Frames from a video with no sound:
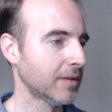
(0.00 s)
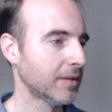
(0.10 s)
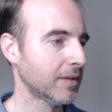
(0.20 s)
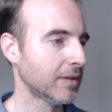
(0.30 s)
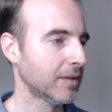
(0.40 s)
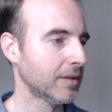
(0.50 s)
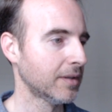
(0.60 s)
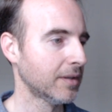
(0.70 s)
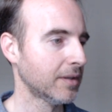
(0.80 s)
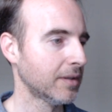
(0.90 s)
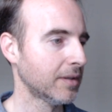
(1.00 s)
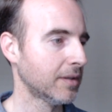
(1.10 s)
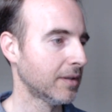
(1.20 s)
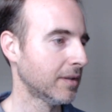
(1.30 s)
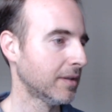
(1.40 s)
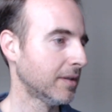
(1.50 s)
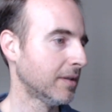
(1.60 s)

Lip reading: Nobody speaks.